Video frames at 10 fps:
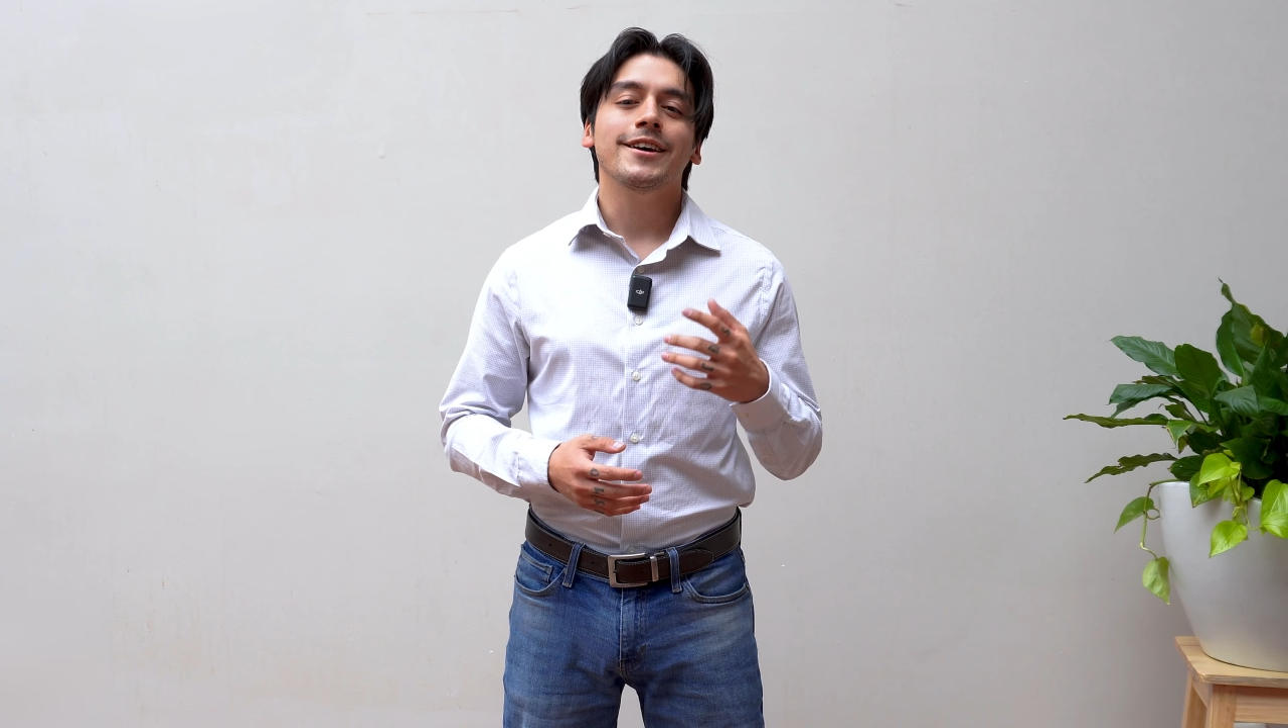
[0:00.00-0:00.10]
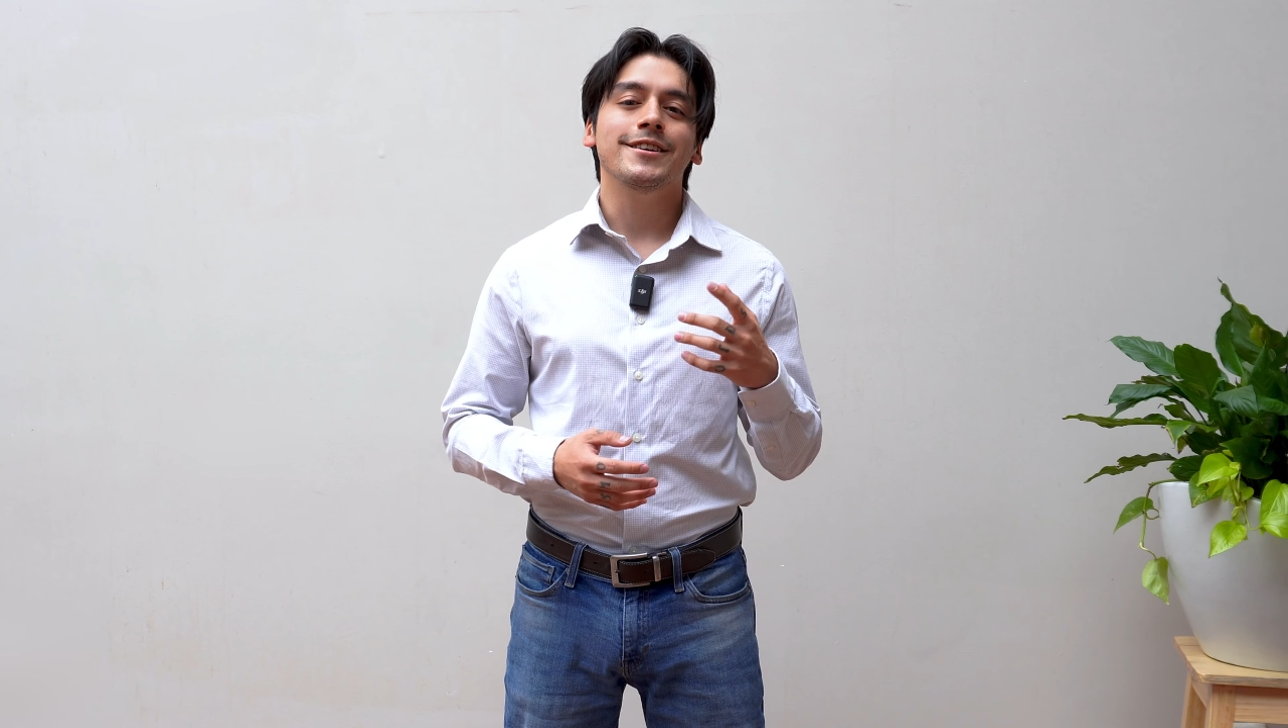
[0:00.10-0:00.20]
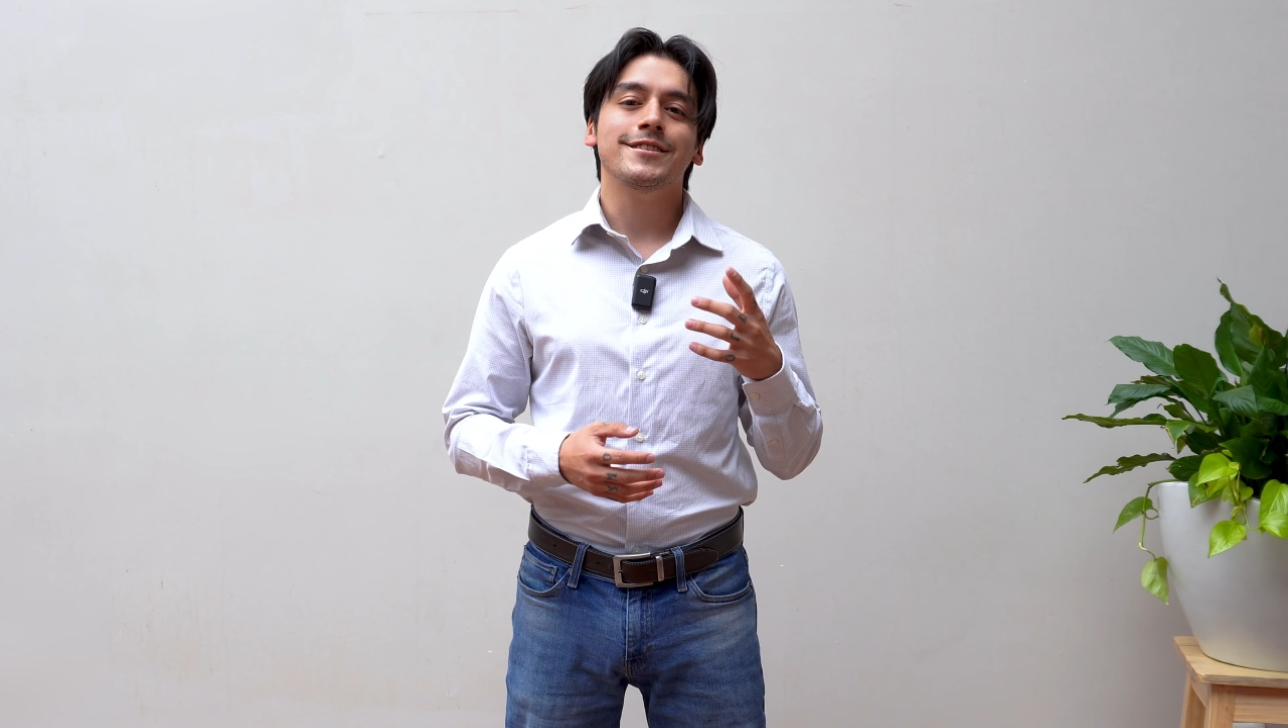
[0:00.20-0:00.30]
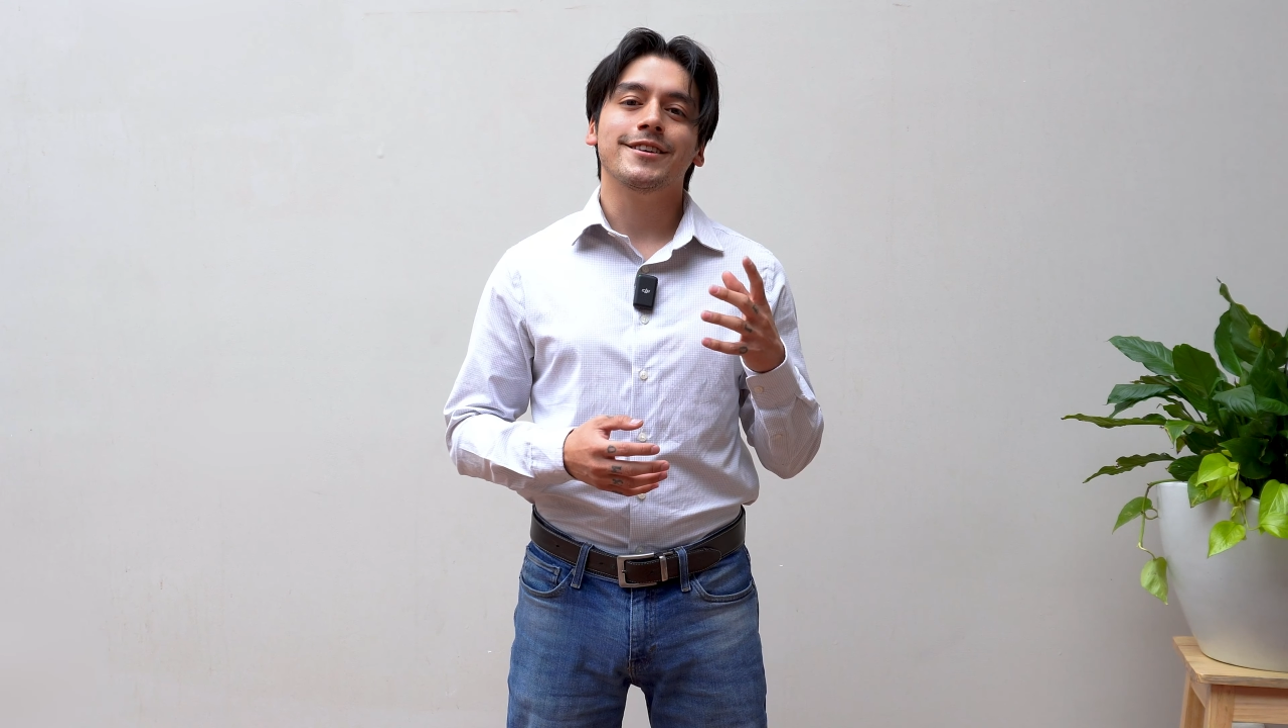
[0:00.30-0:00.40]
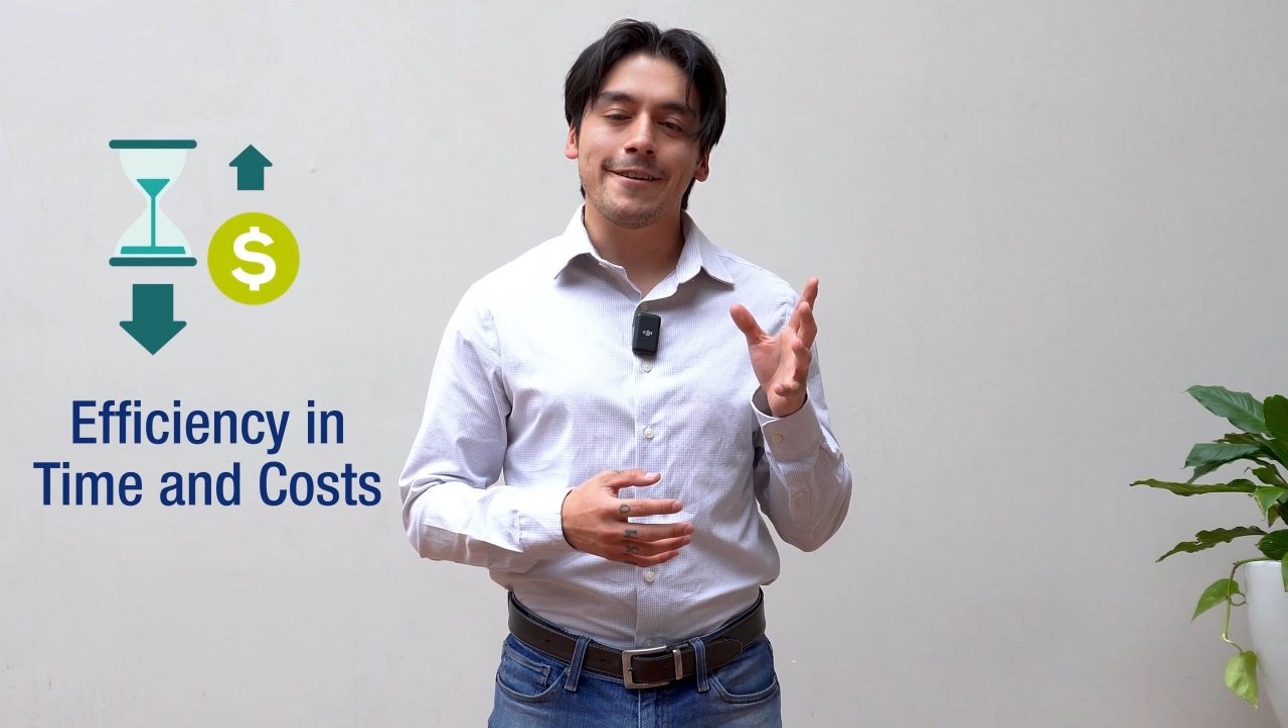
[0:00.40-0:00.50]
is